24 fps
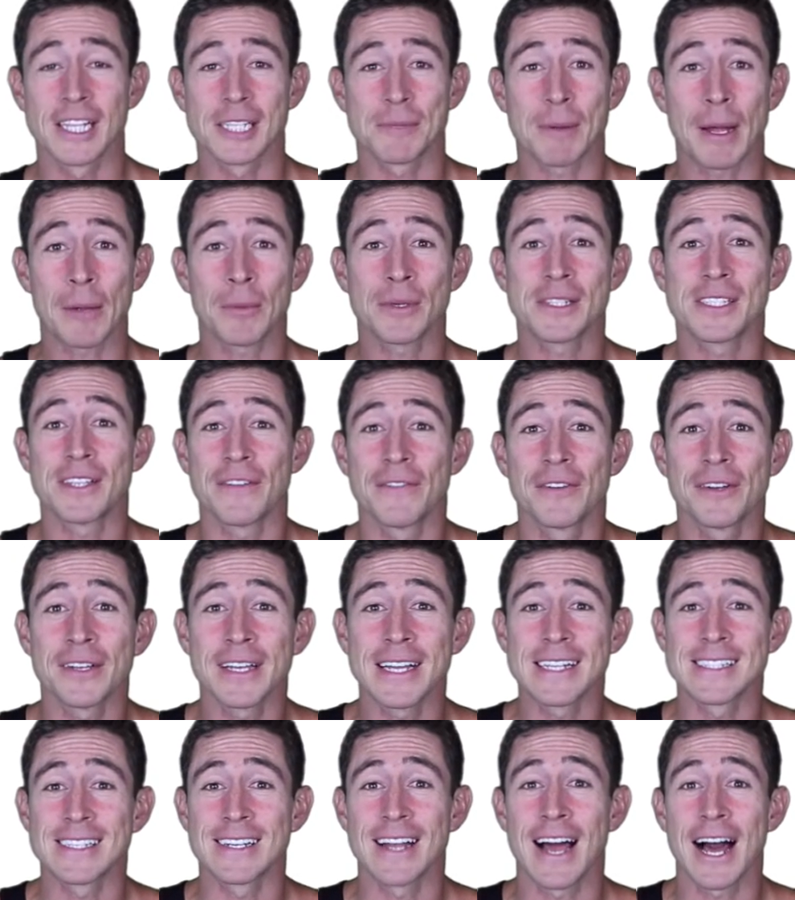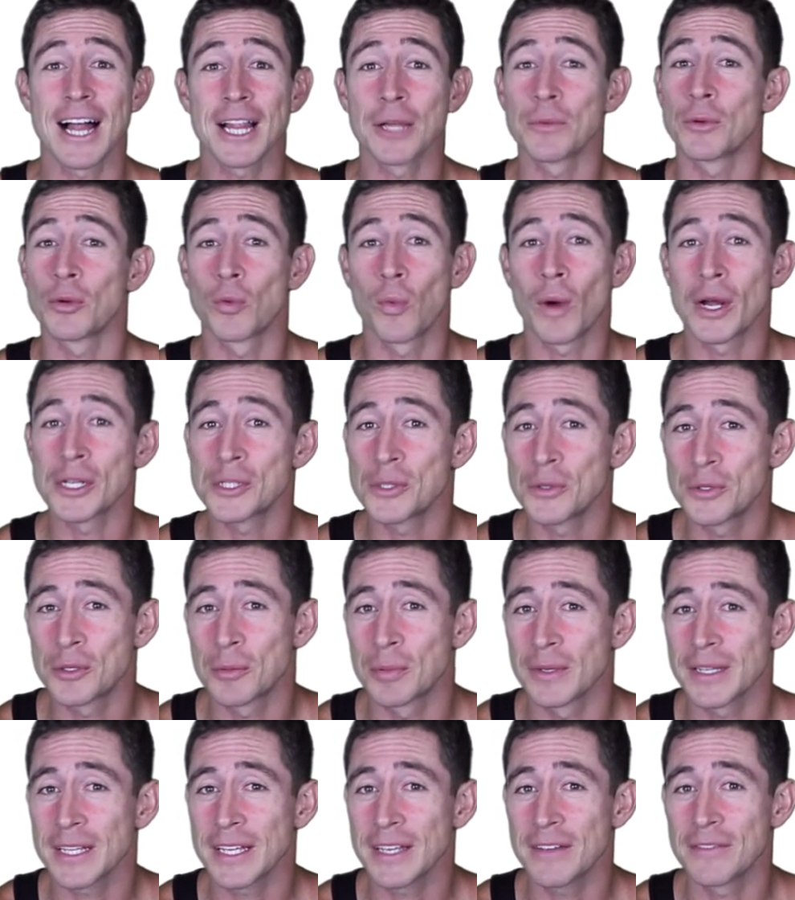Despite what civilians in Hollywood want you to
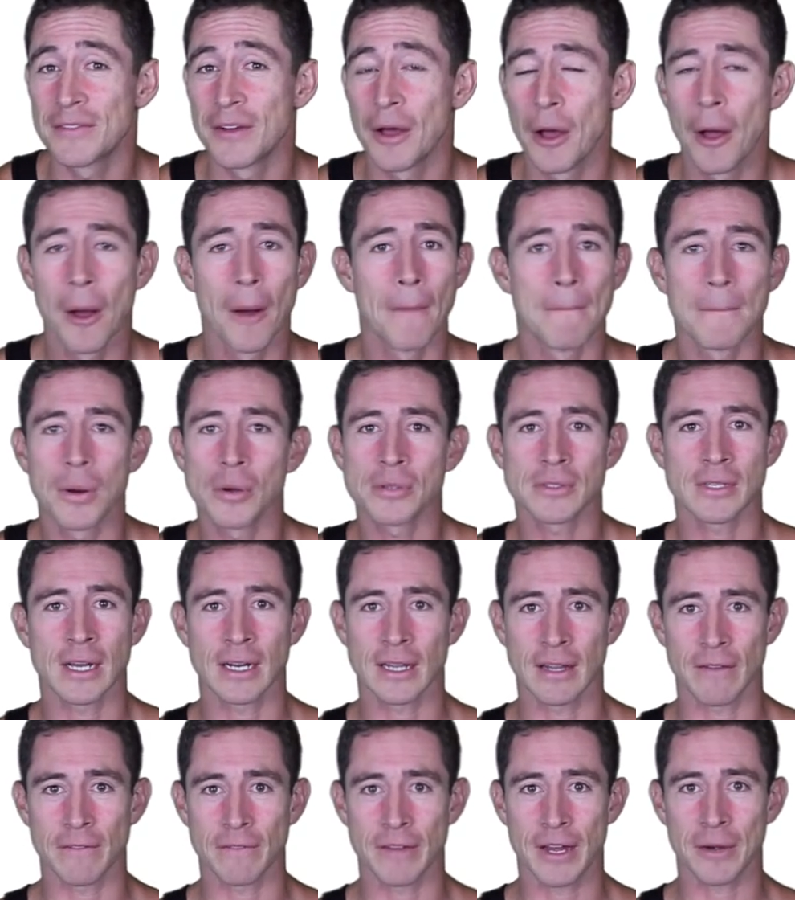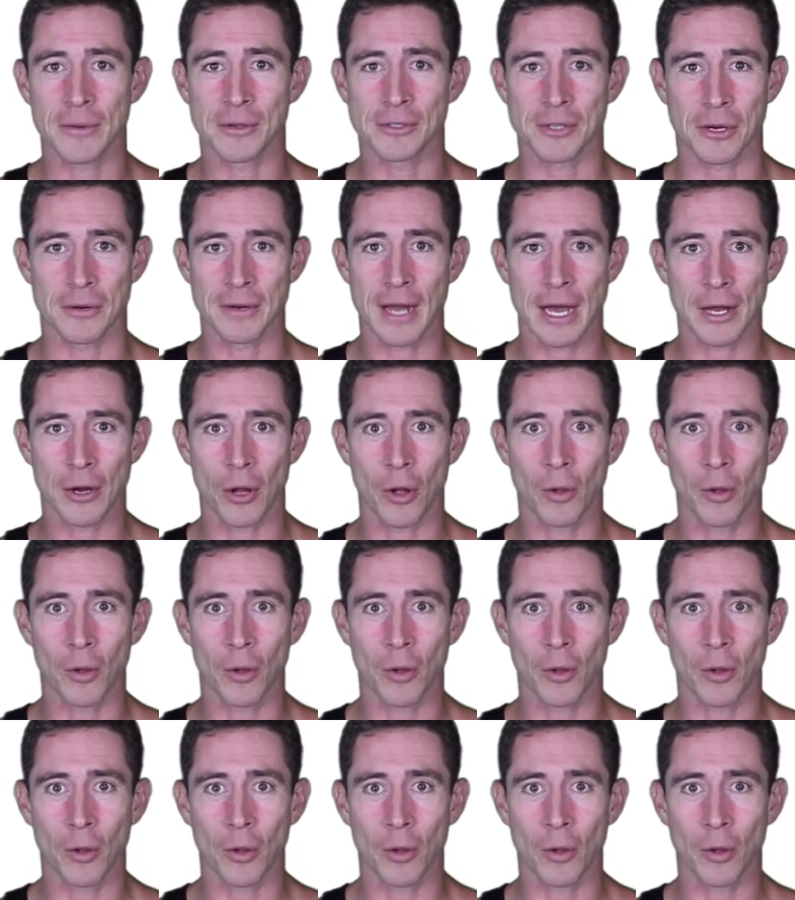believe, post-9/11 veterans are not